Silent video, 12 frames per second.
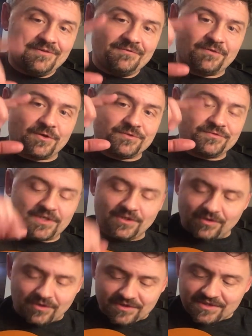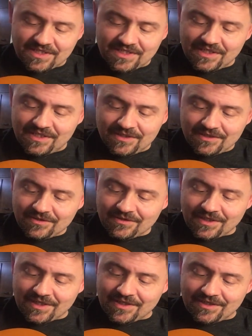First finger on the
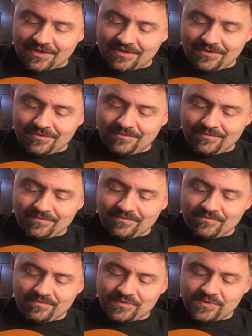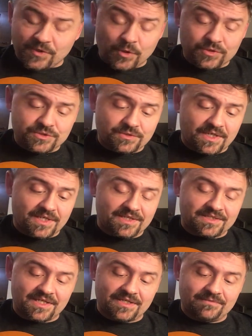3rd string,
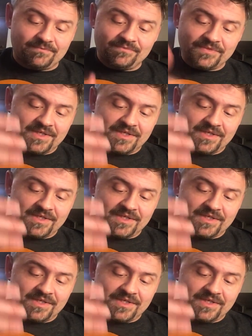and then